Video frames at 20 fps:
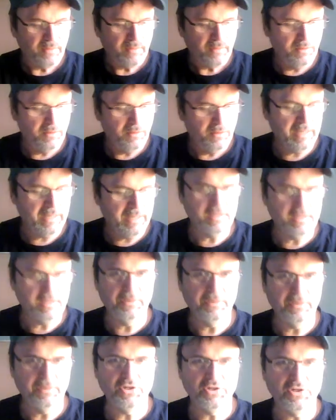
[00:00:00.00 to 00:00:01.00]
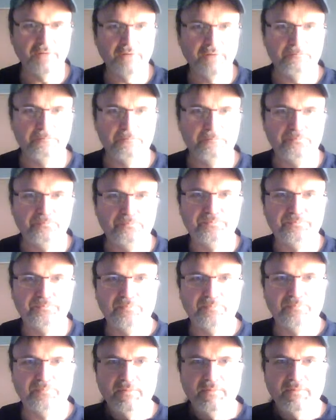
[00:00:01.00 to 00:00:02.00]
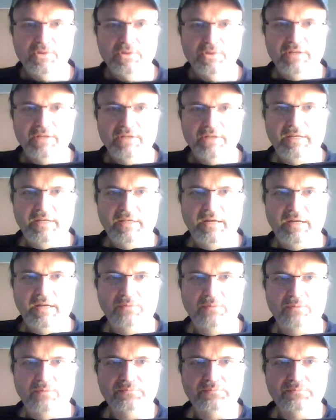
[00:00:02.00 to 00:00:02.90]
You guys like my shirt? Check that out.